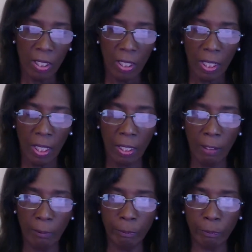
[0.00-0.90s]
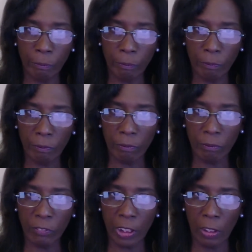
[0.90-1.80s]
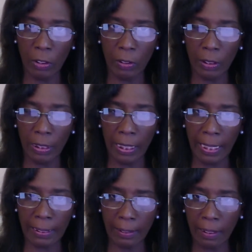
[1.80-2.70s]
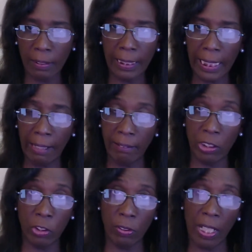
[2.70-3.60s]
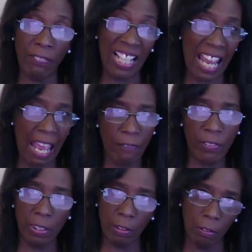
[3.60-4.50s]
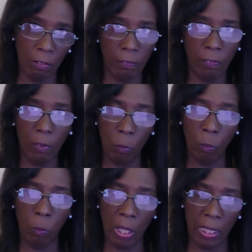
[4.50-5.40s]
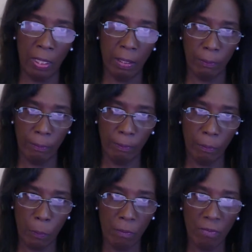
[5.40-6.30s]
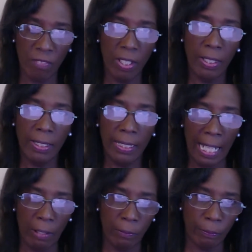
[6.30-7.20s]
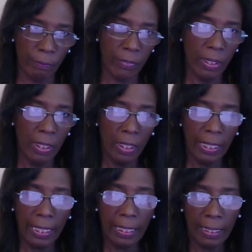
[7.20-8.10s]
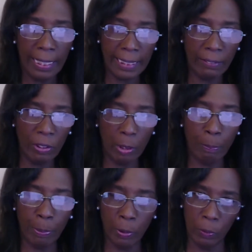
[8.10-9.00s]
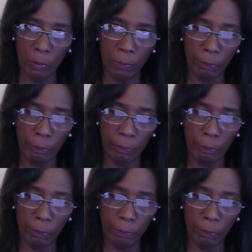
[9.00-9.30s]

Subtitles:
So as a starting character, you'll have an effort of 1. Now, let's have a look at a pool.